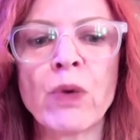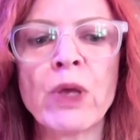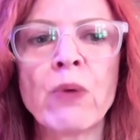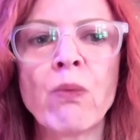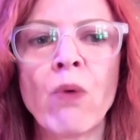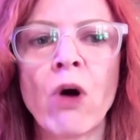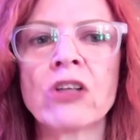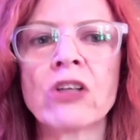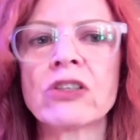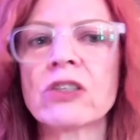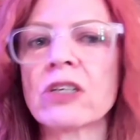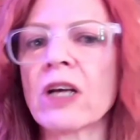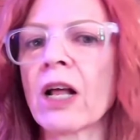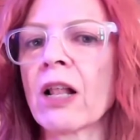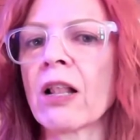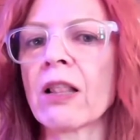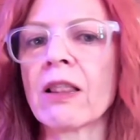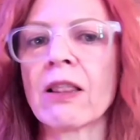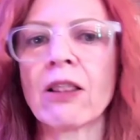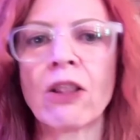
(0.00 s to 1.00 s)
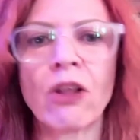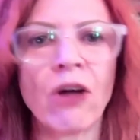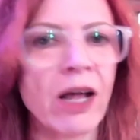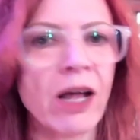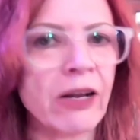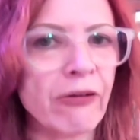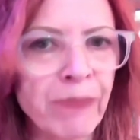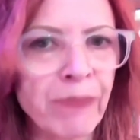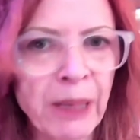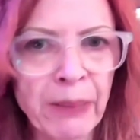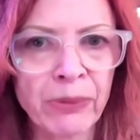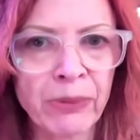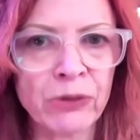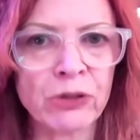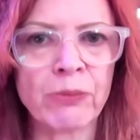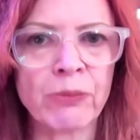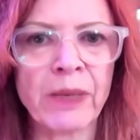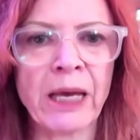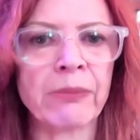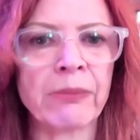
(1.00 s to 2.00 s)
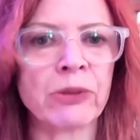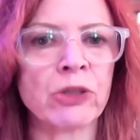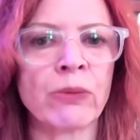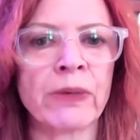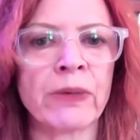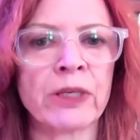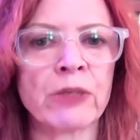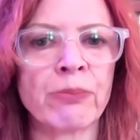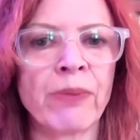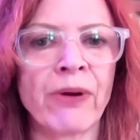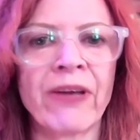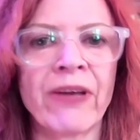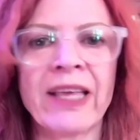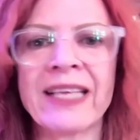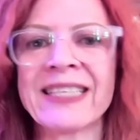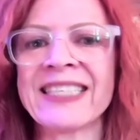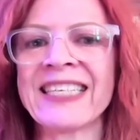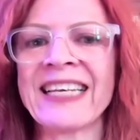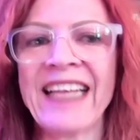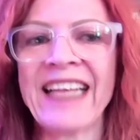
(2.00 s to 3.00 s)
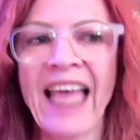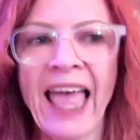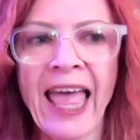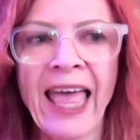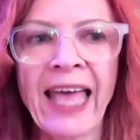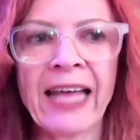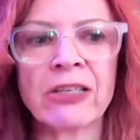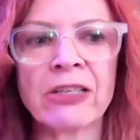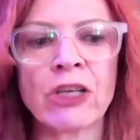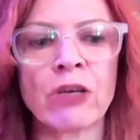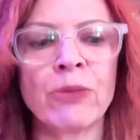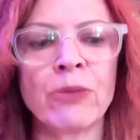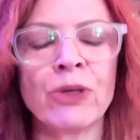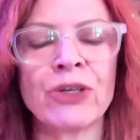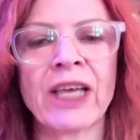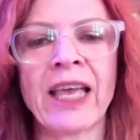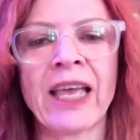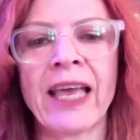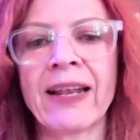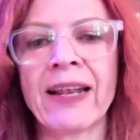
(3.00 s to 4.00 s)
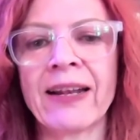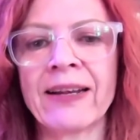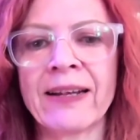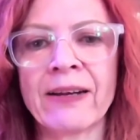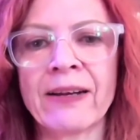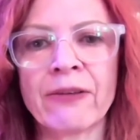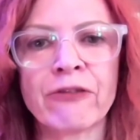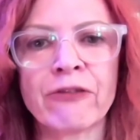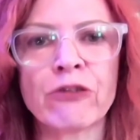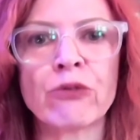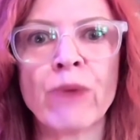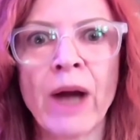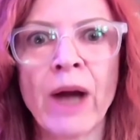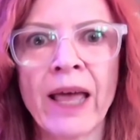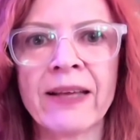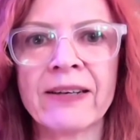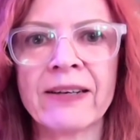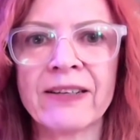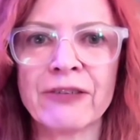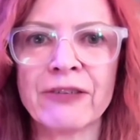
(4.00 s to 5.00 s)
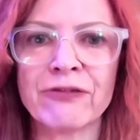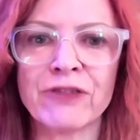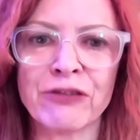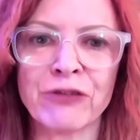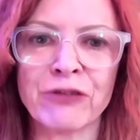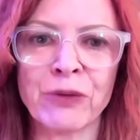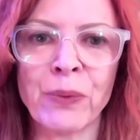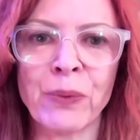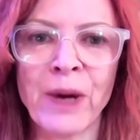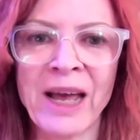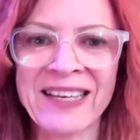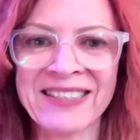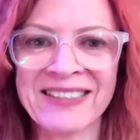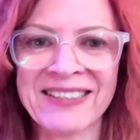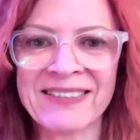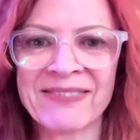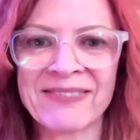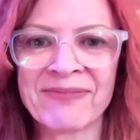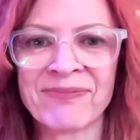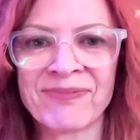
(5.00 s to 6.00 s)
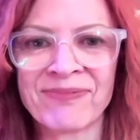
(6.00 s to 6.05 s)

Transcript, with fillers: we want a lot of people to be able to experience it and communicate it in a variety of different ways.